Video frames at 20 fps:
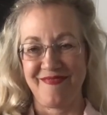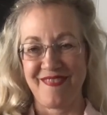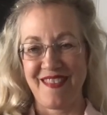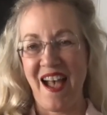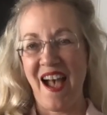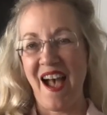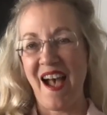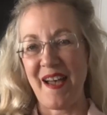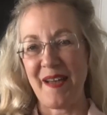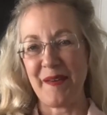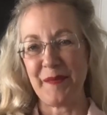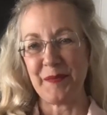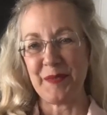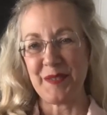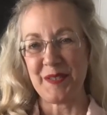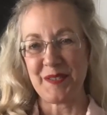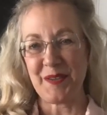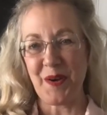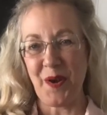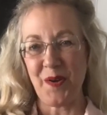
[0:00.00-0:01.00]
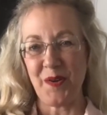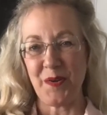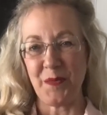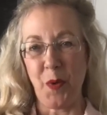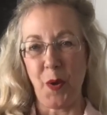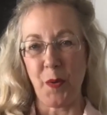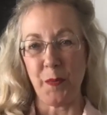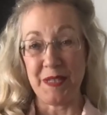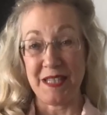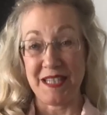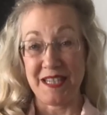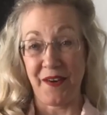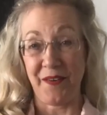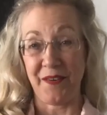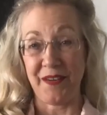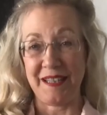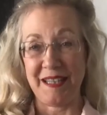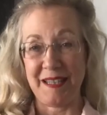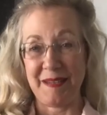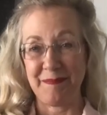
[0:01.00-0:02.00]
Hi, we'll start
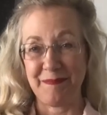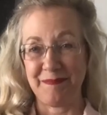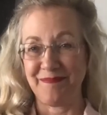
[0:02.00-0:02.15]
momentarily.